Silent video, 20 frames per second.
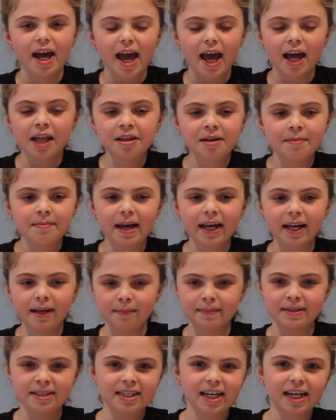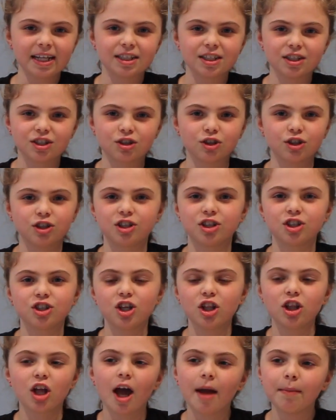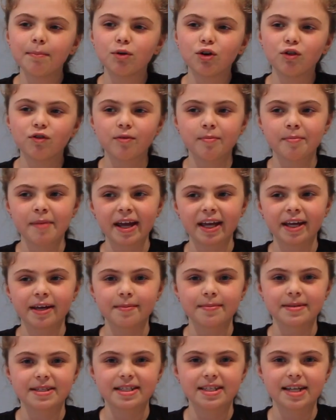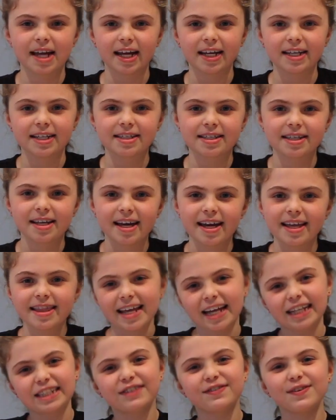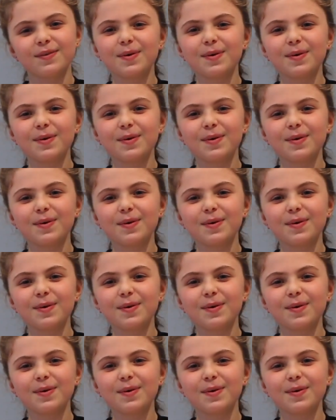and that making mistakes is good because you learn more from making mistakes. Thanks for